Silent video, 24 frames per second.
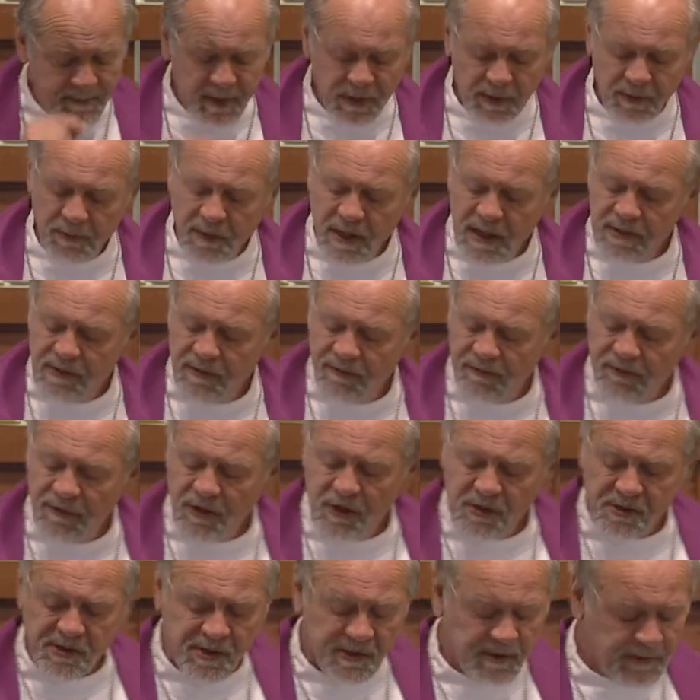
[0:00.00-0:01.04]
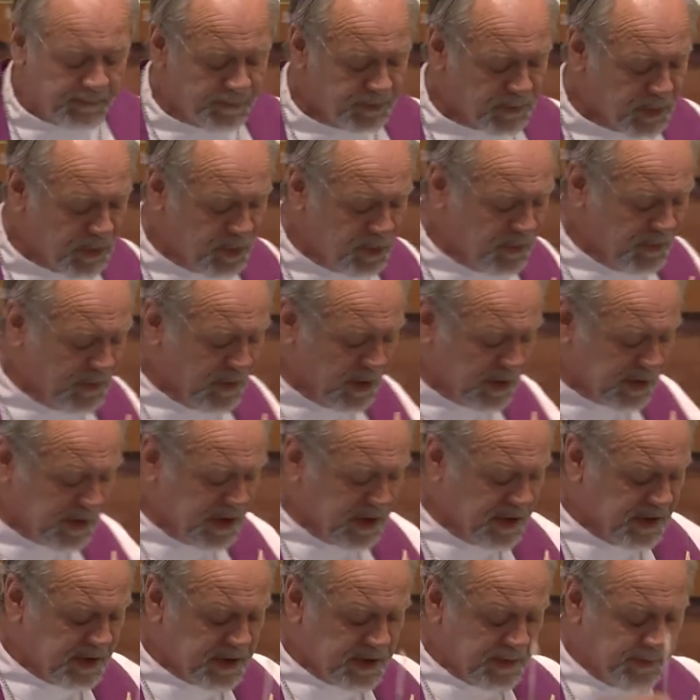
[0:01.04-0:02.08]
going to read the first two
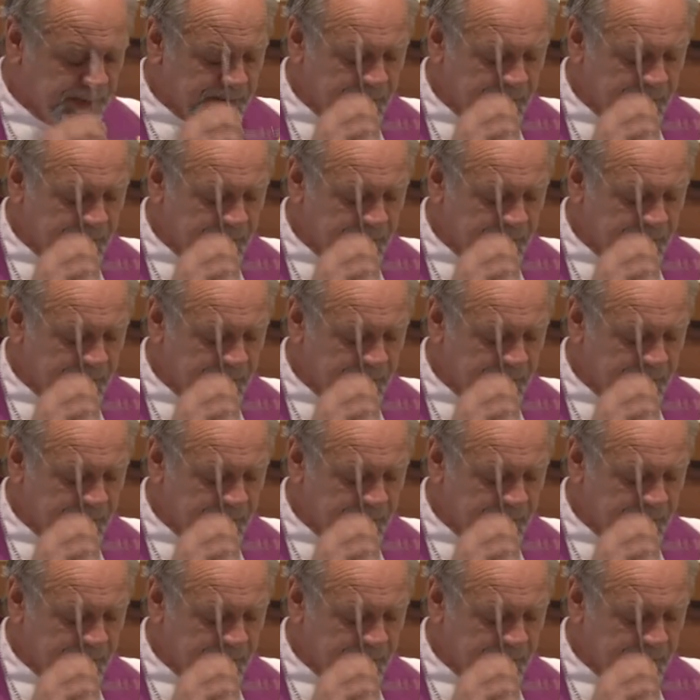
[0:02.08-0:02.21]
verses